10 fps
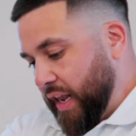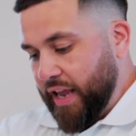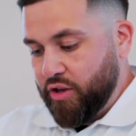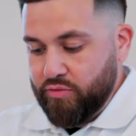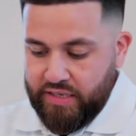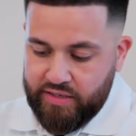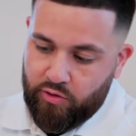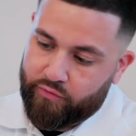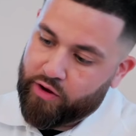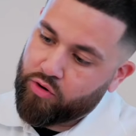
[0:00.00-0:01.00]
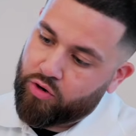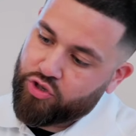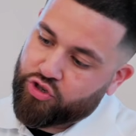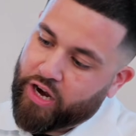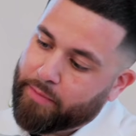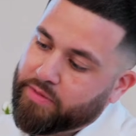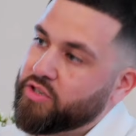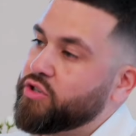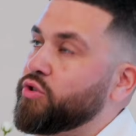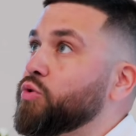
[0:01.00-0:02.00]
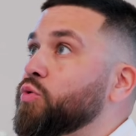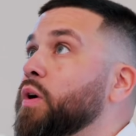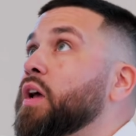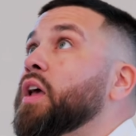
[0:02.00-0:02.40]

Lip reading: And I use these little Velcro straps to